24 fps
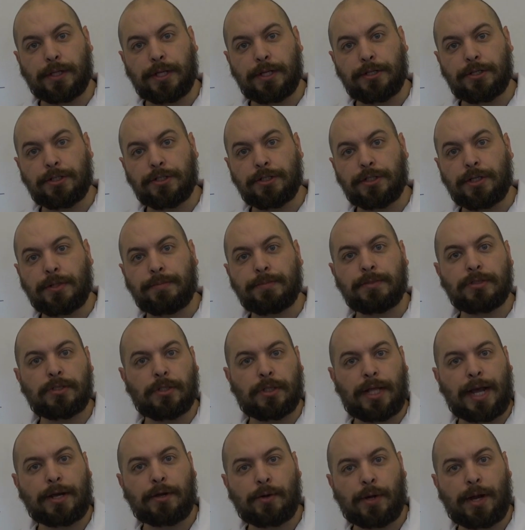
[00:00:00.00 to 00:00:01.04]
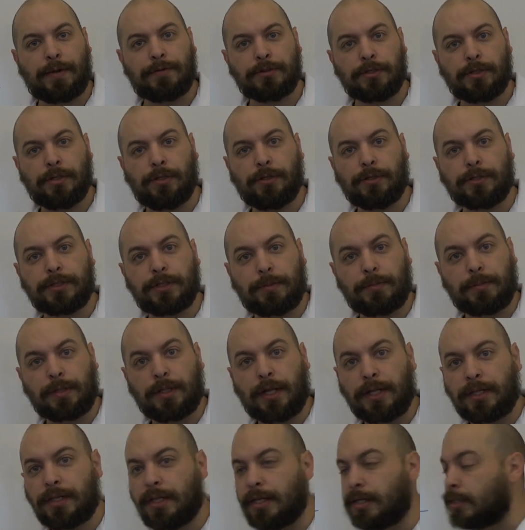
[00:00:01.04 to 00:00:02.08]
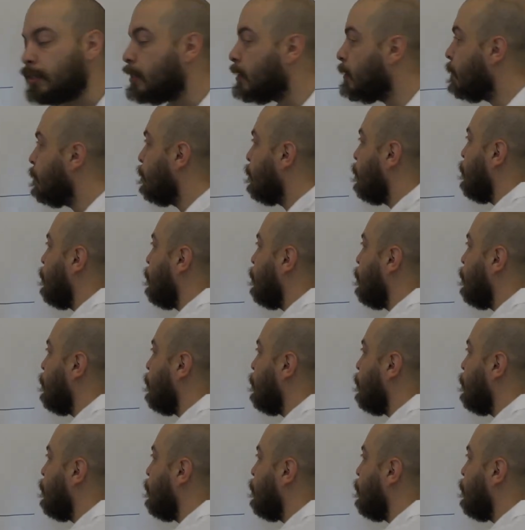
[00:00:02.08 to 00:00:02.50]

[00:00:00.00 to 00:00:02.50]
relationship. So that graph's gonna look something like this.